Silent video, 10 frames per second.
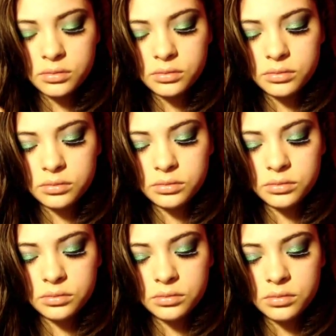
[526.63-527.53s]

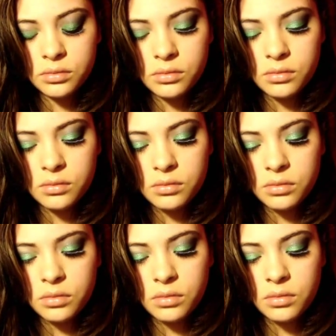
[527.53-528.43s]

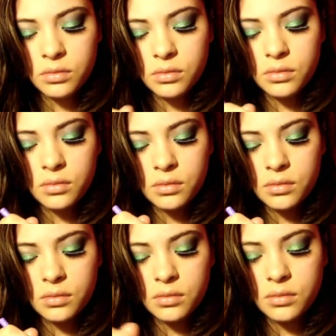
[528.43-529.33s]

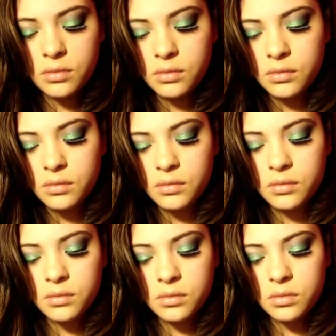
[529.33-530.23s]

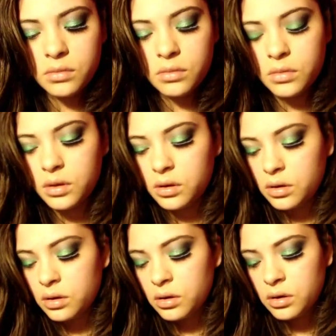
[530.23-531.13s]
No one is speaking in this clip.